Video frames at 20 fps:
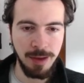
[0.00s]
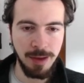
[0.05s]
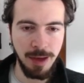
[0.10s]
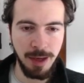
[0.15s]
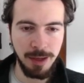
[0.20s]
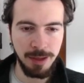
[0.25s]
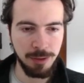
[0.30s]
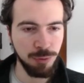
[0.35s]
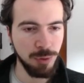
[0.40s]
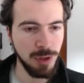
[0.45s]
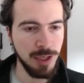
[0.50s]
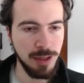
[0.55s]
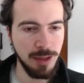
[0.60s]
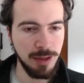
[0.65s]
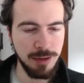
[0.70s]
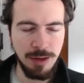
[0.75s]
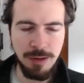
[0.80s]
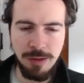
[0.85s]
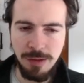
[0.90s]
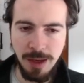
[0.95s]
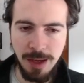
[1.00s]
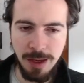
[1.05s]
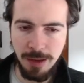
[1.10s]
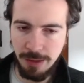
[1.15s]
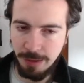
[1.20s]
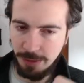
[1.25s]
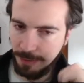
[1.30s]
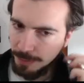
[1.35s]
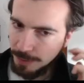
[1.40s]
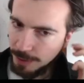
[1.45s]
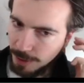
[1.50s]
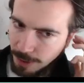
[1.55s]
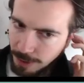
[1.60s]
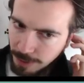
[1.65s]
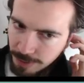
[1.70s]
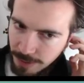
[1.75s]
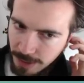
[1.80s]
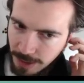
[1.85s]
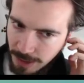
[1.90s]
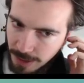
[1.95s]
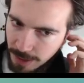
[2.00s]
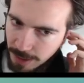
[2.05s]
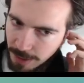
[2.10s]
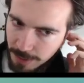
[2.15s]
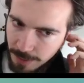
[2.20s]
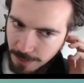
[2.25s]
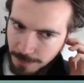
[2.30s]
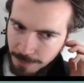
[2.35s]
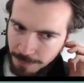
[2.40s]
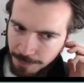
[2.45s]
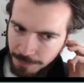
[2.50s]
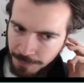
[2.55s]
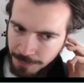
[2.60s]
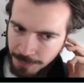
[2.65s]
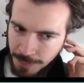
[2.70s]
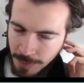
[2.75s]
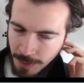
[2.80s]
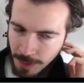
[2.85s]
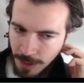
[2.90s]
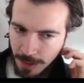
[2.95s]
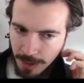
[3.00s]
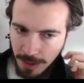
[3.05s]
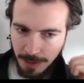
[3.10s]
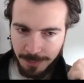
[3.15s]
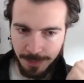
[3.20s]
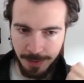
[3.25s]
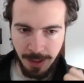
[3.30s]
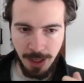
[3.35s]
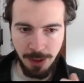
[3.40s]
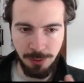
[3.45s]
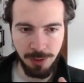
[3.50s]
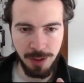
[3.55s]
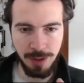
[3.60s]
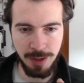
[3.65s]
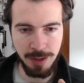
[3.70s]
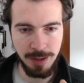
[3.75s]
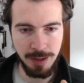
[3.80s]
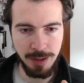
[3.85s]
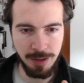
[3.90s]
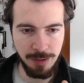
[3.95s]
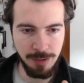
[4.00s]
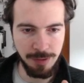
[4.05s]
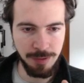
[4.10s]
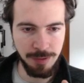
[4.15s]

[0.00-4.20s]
And it really, in this case, because the given error